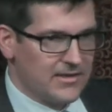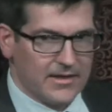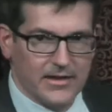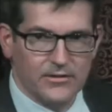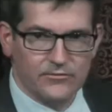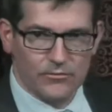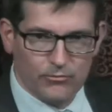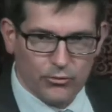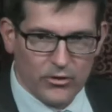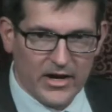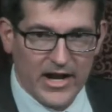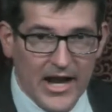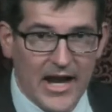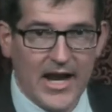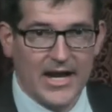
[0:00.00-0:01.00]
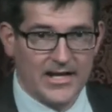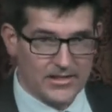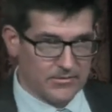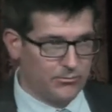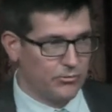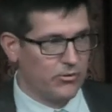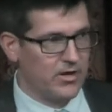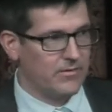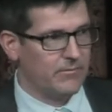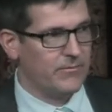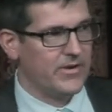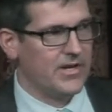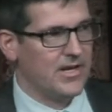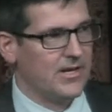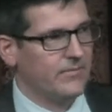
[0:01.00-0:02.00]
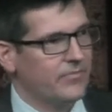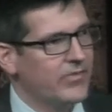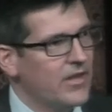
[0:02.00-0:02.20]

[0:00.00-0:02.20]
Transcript: things from point A to point B.